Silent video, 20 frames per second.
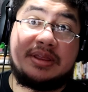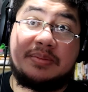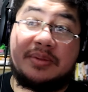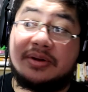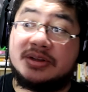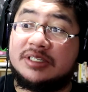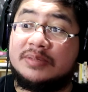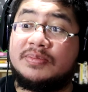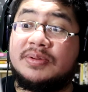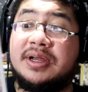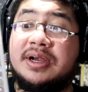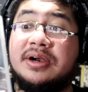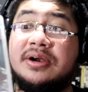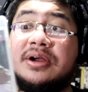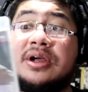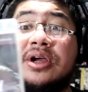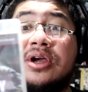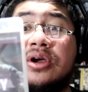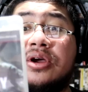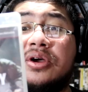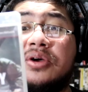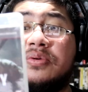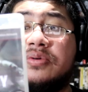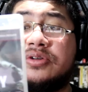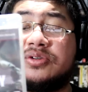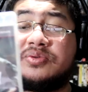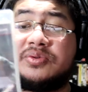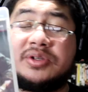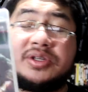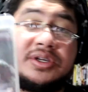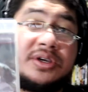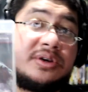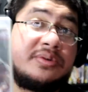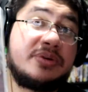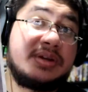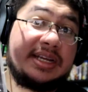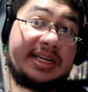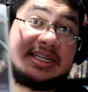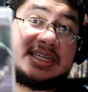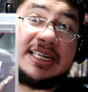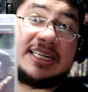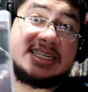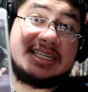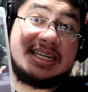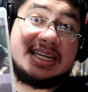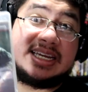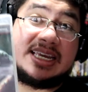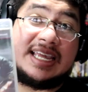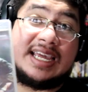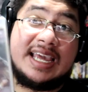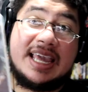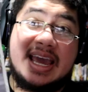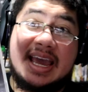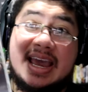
The multiplayer was really good, really addicting,